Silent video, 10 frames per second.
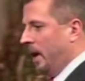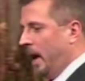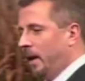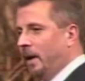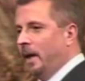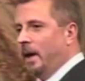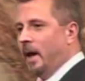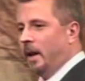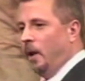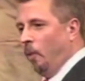And,
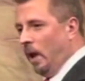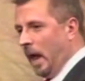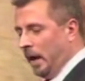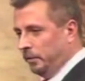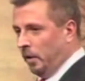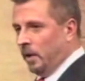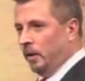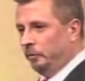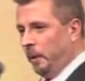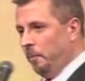and he realized
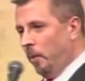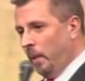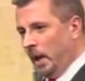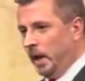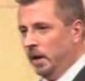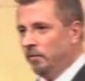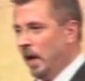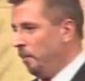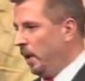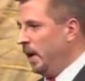these people believe.
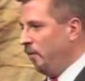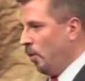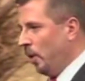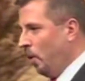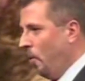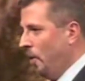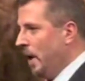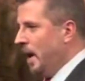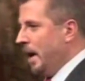They believe on the Lord.